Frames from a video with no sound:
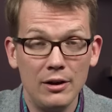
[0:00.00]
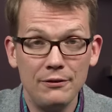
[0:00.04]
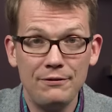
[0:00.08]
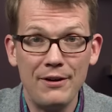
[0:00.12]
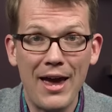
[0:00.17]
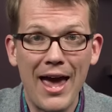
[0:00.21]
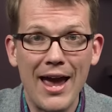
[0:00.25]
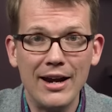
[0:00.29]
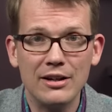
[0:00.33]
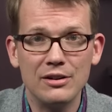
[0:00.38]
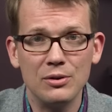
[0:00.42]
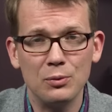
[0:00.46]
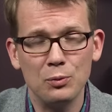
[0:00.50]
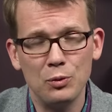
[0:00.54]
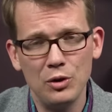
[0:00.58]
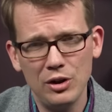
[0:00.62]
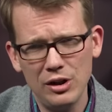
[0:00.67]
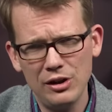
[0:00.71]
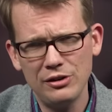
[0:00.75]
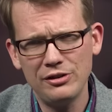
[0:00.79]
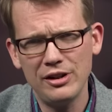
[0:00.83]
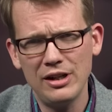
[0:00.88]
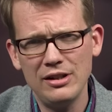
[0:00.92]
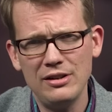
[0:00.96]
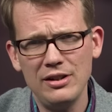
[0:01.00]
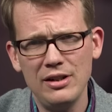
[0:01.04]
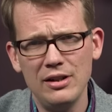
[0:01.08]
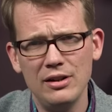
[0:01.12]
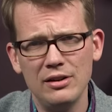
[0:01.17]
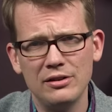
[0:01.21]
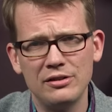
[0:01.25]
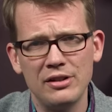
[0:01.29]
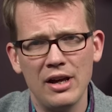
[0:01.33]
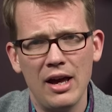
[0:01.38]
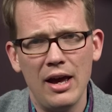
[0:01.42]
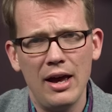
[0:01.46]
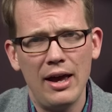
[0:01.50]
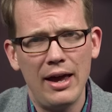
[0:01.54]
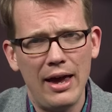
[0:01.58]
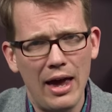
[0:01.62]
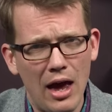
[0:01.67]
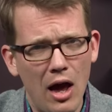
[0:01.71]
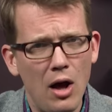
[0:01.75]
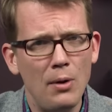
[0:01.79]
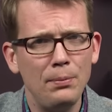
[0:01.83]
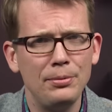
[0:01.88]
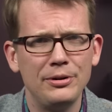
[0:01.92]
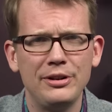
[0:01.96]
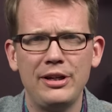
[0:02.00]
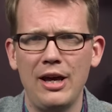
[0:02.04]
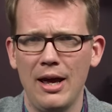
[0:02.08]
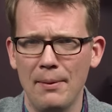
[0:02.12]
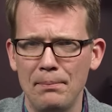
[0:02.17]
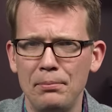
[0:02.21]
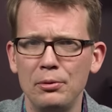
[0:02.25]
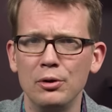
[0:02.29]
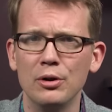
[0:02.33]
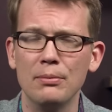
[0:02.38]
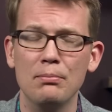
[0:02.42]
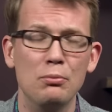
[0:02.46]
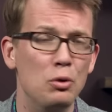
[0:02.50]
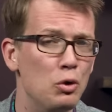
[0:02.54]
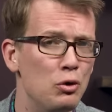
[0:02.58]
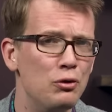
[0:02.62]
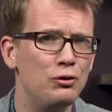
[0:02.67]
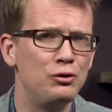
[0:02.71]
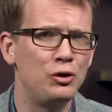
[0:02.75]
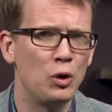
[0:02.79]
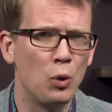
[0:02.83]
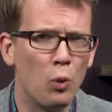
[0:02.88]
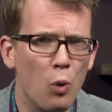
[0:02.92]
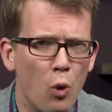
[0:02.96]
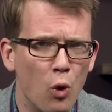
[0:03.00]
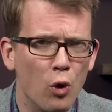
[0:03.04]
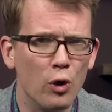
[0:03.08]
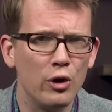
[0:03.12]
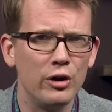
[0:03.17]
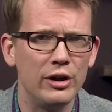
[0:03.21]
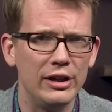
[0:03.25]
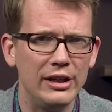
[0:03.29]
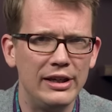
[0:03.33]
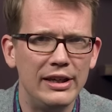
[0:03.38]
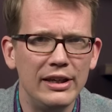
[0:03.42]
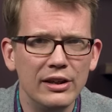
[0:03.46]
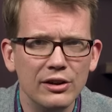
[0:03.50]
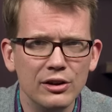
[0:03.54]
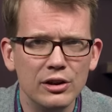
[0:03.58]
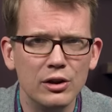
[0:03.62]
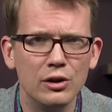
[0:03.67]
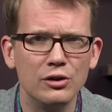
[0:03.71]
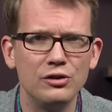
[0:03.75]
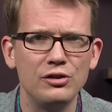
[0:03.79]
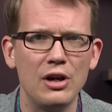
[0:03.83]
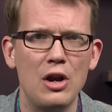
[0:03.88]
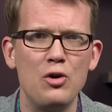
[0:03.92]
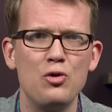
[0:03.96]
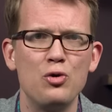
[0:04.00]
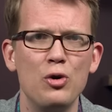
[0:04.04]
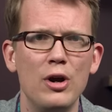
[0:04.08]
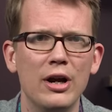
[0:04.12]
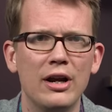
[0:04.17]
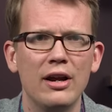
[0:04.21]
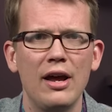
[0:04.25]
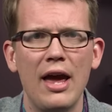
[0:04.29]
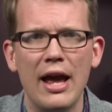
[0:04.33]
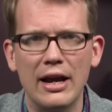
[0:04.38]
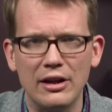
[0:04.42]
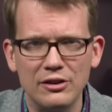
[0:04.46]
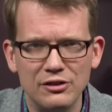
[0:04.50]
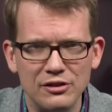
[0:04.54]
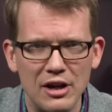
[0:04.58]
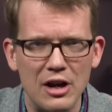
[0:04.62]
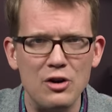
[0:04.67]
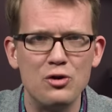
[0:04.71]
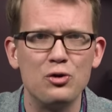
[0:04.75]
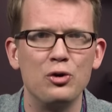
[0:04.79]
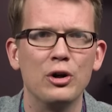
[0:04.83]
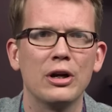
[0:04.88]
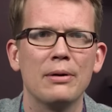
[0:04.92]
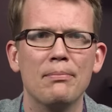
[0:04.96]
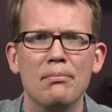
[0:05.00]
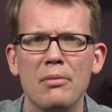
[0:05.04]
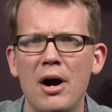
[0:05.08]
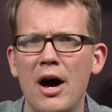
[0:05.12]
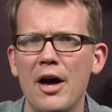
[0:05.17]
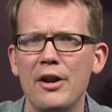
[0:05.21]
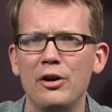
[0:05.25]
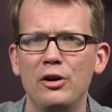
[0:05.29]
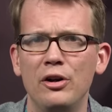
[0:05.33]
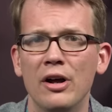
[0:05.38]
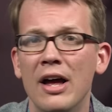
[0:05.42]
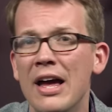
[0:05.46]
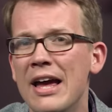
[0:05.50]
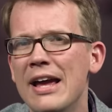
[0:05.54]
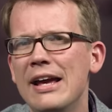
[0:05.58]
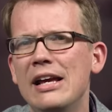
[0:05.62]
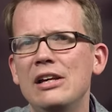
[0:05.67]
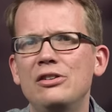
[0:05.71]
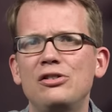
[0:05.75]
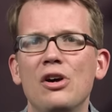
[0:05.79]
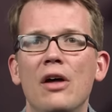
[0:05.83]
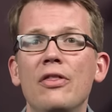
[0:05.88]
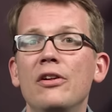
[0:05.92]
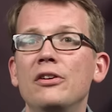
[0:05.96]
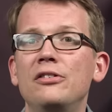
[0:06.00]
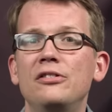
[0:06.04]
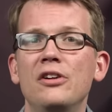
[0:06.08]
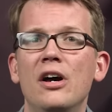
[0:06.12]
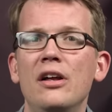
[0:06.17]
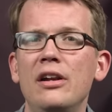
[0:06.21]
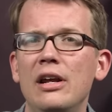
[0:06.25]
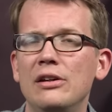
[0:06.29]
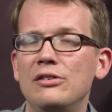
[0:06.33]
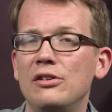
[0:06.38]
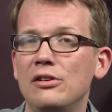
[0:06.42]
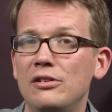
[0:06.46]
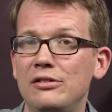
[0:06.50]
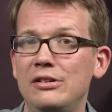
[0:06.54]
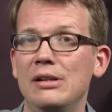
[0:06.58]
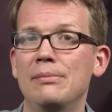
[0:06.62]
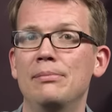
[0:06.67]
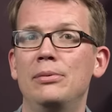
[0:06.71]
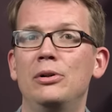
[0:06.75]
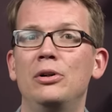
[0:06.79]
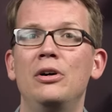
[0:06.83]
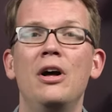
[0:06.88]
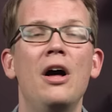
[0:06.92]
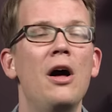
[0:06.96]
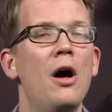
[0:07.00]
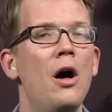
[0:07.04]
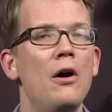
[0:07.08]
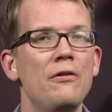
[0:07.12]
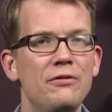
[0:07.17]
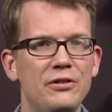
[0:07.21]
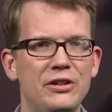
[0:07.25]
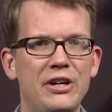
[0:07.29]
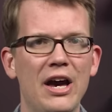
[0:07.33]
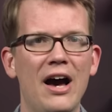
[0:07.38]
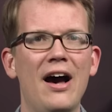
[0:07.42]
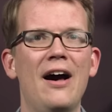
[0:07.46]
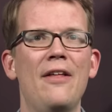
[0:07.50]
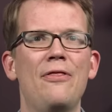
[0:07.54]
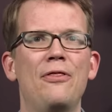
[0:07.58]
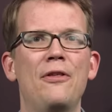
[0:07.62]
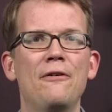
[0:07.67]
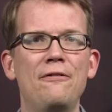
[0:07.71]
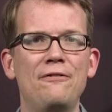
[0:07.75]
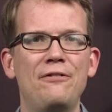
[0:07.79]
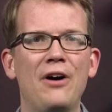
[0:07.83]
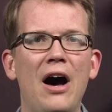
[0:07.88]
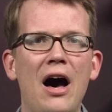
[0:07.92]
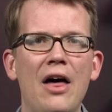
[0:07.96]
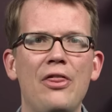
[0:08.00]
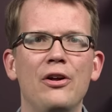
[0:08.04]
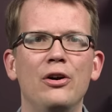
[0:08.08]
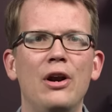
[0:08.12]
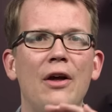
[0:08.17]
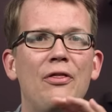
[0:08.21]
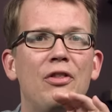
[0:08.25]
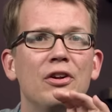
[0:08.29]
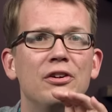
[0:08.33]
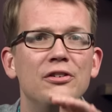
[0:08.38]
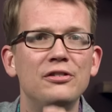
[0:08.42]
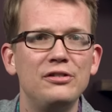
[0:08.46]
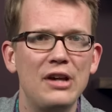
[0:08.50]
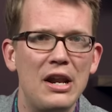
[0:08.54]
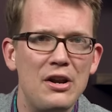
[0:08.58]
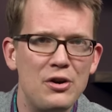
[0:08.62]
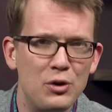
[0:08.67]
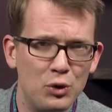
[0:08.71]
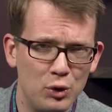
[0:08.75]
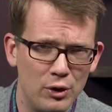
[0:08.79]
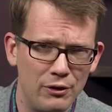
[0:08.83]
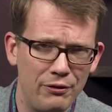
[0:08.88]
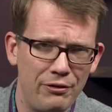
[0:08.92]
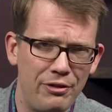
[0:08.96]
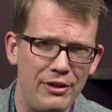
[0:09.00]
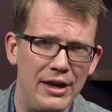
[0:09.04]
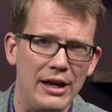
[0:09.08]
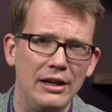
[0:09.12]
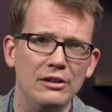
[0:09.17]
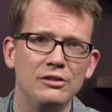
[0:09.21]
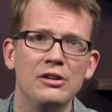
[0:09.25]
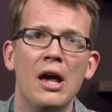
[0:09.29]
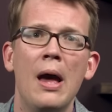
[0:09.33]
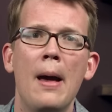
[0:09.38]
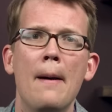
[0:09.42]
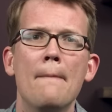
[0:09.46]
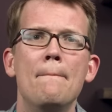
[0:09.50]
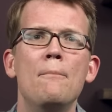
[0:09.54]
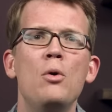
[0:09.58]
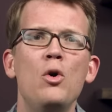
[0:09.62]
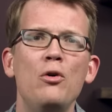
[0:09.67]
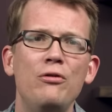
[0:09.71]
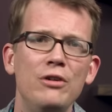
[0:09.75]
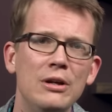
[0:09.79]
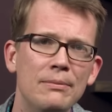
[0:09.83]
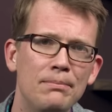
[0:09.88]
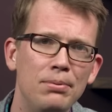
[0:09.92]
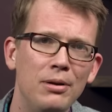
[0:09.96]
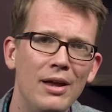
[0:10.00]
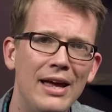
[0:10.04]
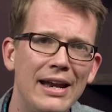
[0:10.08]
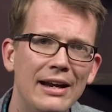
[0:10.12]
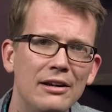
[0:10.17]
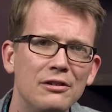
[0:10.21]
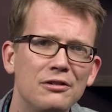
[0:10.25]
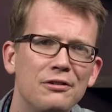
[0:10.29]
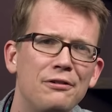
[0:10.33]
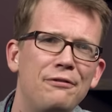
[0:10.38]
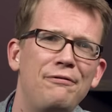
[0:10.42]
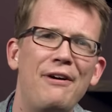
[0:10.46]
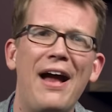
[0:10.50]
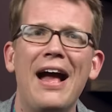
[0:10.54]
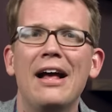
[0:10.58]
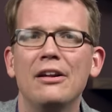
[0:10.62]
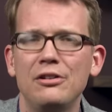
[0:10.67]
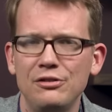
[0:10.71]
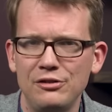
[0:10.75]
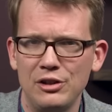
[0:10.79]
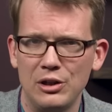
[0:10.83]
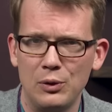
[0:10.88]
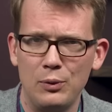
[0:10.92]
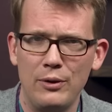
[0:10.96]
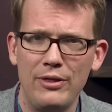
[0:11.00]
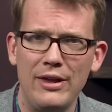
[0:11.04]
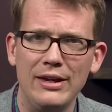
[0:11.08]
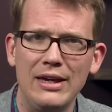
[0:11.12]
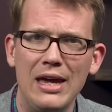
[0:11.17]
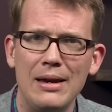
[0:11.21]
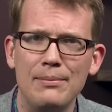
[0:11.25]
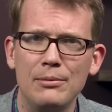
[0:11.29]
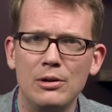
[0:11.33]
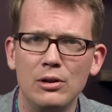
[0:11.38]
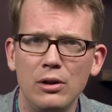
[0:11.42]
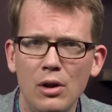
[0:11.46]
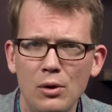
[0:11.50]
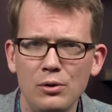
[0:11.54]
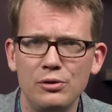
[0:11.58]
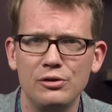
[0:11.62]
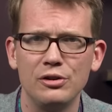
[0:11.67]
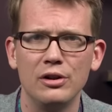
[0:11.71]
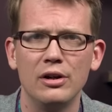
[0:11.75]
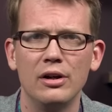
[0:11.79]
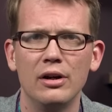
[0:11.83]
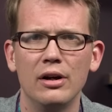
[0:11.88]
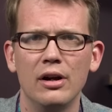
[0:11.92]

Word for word: In fact, religious ideas helped Kepler move toward a heliocentric, eccentric model. He saw the sun as a symbol of God the Father, at the center of things, moving planets faster when they came closer.